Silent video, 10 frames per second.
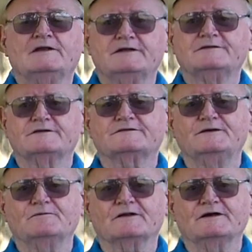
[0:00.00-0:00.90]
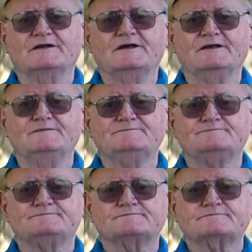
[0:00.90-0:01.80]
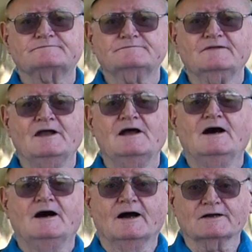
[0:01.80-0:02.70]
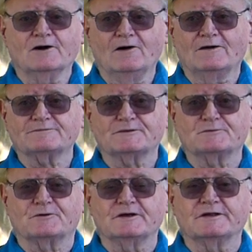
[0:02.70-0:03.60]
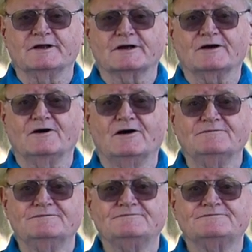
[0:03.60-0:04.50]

Did you see what I did? I coughed, and where did I cough?